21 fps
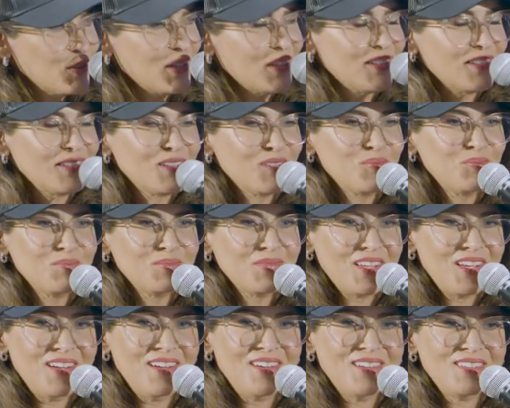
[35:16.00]
We ended up
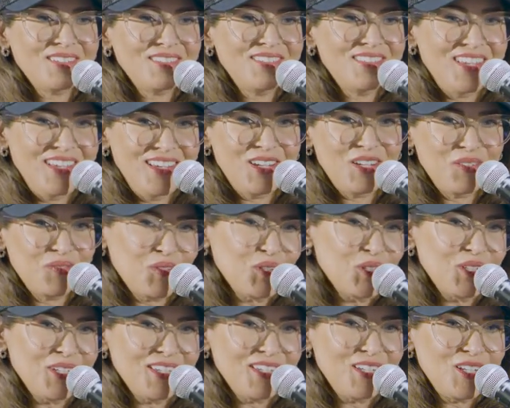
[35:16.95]
uh, like
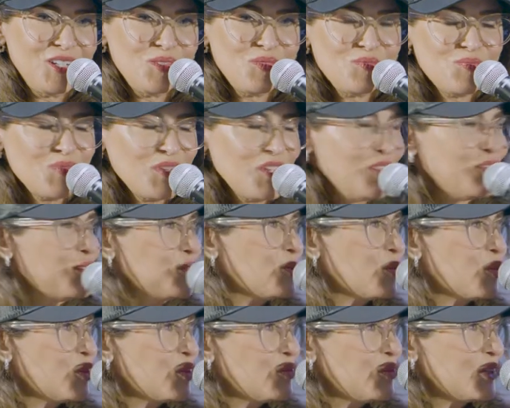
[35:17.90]
converting it in even
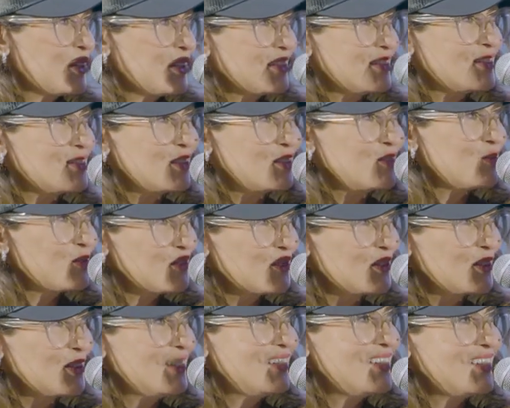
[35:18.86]
more, putting a stunt
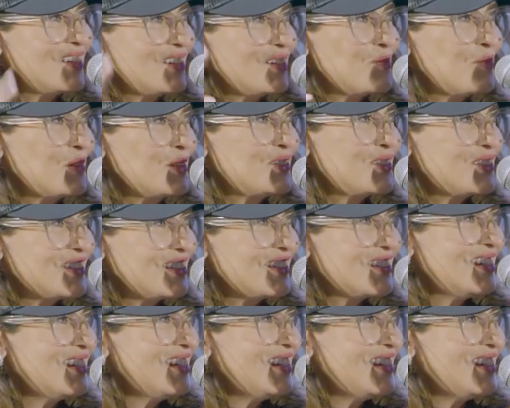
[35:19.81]
floor in and a bunch of